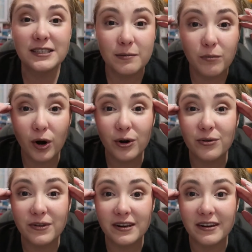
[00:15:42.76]

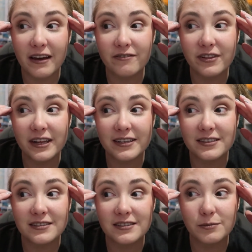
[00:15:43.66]
tomorrow,
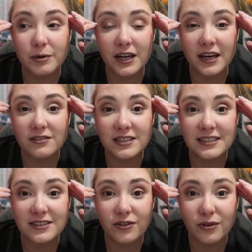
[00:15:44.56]
Netflix is putting out
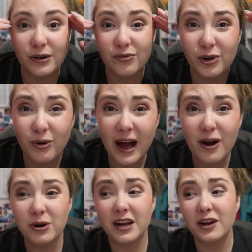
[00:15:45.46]
season three of The
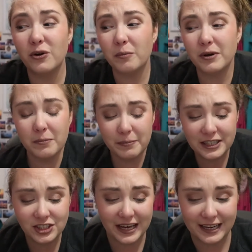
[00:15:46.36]
Crown, and I know I'm gonna
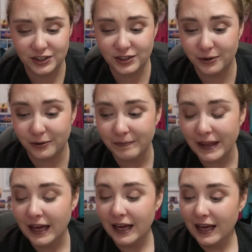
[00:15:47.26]
binge that, so
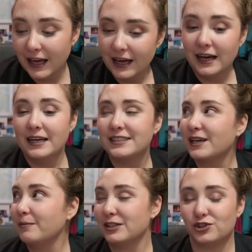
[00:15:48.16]
it's
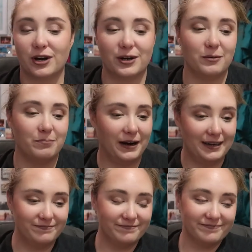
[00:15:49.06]
gonna be a struggle.
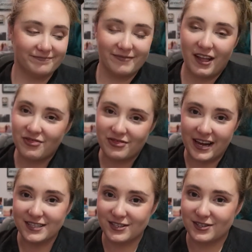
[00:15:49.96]
But
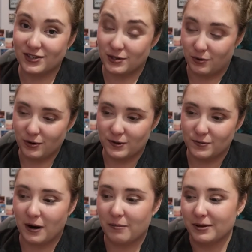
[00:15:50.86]
that's
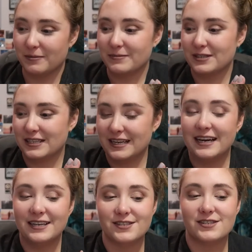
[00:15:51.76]
tomorrow's problem.
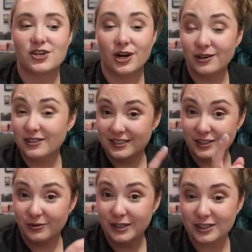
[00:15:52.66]
Today's current
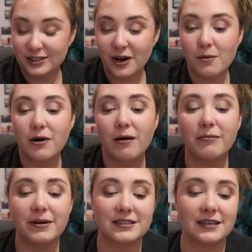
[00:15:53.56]
situation is not a
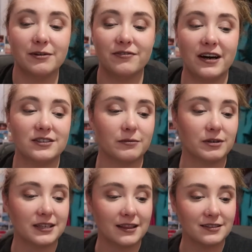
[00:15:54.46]
problem, but it's gonna be fun, so I'm
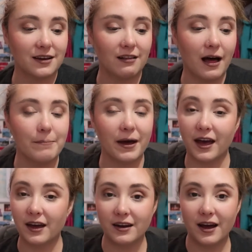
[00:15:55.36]
gonna set this all up,
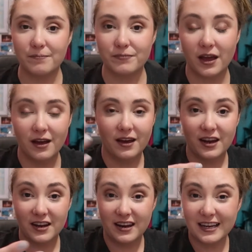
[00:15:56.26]
and um,
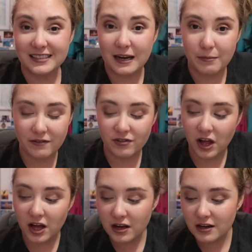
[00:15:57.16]
next time I
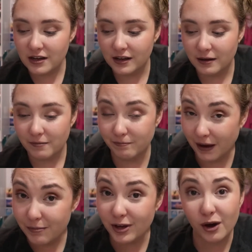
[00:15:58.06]
vlog,
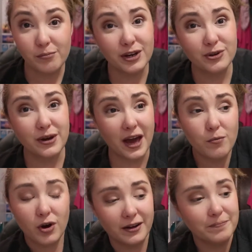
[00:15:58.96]
maybe on my new
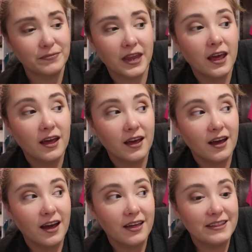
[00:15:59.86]
camera.
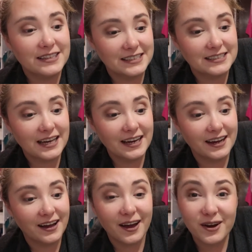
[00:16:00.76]
It's
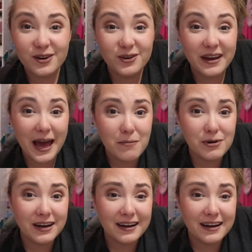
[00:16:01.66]
exciting. I got a new camera,